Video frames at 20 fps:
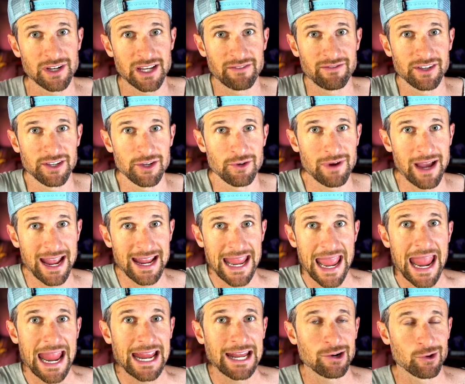giving you a
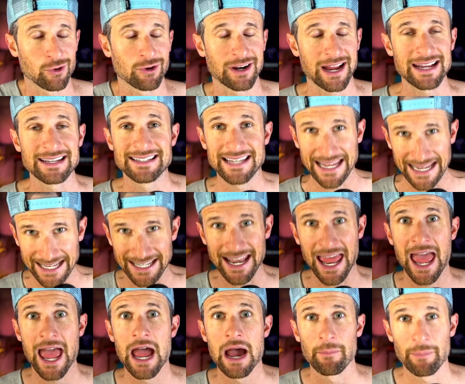8 or a 10
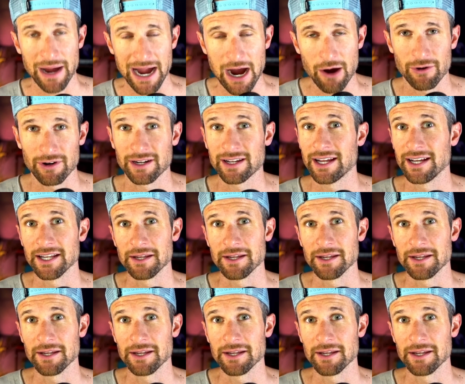power Kitty